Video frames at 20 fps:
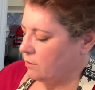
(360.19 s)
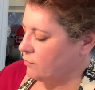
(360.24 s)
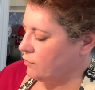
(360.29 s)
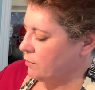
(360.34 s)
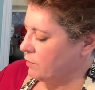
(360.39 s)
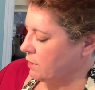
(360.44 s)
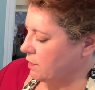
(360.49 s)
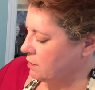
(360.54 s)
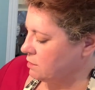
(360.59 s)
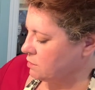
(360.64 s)
for
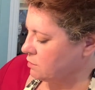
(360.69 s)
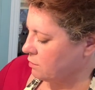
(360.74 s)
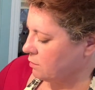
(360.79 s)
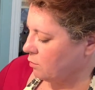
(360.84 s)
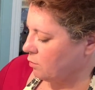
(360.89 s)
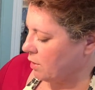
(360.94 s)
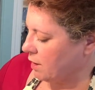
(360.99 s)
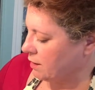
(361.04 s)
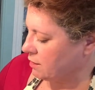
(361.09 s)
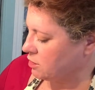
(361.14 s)
this, or a
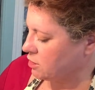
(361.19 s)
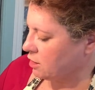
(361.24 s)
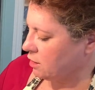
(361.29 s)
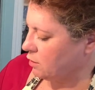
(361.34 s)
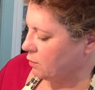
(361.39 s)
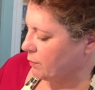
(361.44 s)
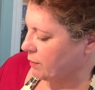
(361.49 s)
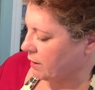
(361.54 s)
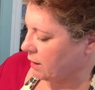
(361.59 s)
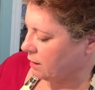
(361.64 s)
wide
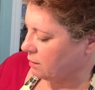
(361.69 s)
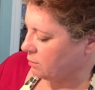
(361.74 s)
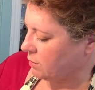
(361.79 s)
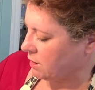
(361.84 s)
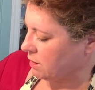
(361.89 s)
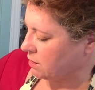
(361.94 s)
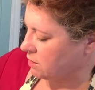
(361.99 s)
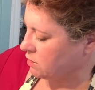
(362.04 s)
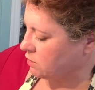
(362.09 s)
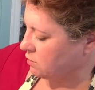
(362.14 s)
shallow pan,
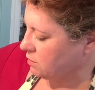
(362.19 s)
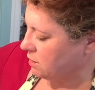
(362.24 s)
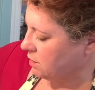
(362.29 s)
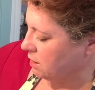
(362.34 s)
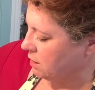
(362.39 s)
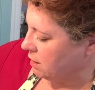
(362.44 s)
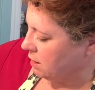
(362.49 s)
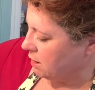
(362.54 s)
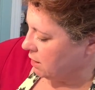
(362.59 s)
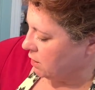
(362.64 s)
because you
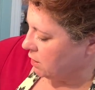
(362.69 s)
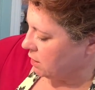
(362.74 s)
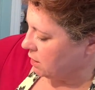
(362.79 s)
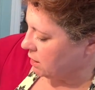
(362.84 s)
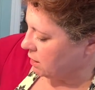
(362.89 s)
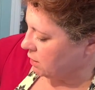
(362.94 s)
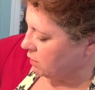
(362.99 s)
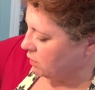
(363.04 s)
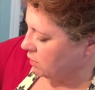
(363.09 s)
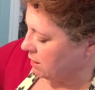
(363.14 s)

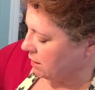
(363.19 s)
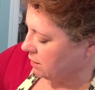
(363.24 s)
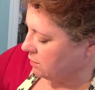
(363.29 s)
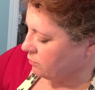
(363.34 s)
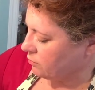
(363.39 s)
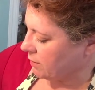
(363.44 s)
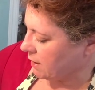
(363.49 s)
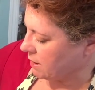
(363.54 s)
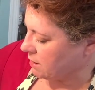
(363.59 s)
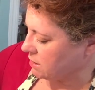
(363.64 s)
need the
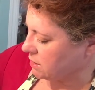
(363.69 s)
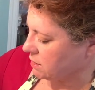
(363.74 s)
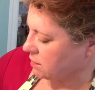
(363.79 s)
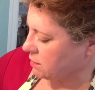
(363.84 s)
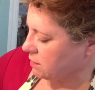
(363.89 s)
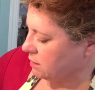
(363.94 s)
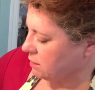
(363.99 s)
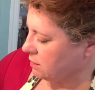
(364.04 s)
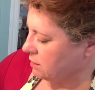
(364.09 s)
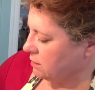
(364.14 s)
rice
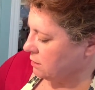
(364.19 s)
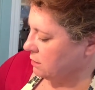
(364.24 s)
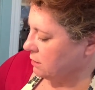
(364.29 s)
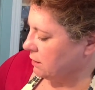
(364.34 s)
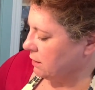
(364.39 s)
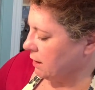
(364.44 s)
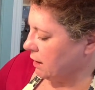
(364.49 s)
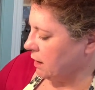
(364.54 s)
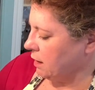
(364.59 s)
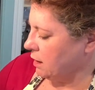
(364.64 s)
to
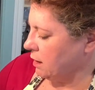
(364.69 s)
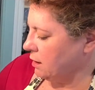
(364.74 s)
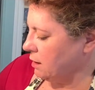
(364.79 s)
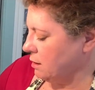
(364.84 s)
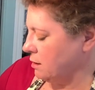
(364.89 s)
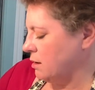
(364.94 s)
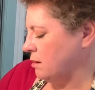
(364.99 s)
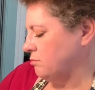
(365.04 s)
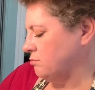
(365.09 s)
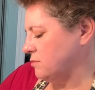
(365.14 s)
lay
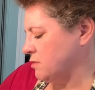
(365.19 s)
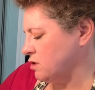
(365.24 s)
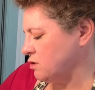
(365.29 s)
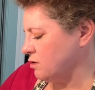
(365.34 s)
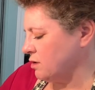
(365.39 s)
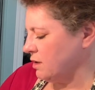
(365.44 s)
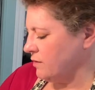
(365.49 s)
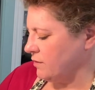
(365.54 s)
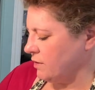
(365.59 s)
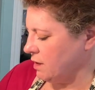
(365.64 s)

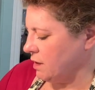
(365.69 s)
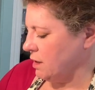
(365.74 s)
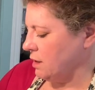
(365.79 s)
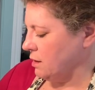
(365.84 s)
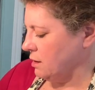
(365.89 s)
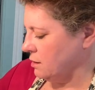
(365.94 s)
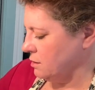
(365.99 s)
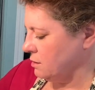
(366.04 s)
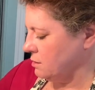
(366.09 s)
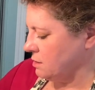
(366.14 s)
sort of in
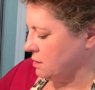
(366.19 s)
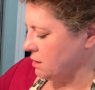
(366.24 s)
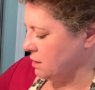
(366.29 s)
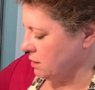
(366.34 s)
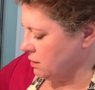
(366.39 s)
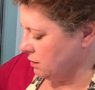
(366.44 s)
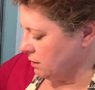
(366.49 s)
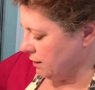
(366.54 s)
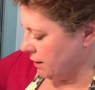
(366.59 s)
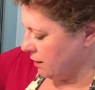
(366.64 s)
a
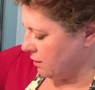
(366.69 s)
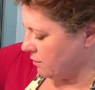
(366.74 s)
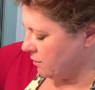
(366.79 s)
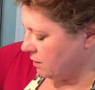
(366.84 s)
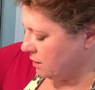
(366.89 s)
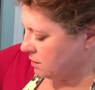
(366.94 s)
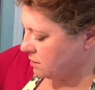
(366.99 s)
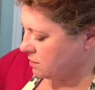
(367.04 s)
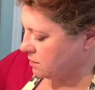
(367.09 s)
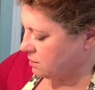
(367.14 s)
single layer.
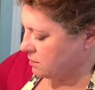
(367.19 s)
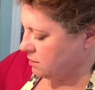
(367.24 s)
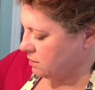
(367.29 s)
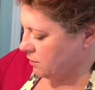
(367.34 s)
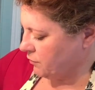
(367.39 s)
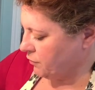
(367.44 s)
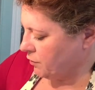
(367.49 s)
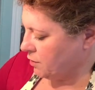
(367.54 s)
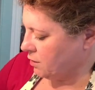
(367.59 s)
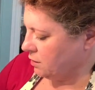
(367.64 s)
It's
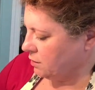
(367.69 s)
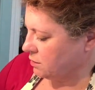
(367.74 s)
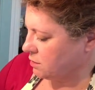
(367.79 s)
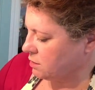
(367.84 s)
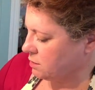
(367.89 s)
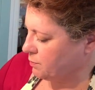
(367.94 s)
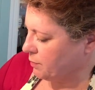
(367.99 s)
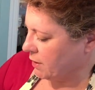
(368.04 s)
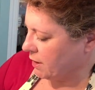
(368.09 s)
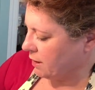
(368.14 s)

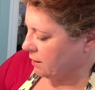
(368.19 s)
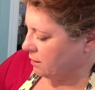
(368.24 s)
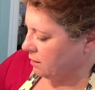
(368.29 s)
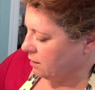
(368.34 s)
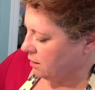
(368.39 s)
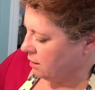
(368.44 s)
difficult, but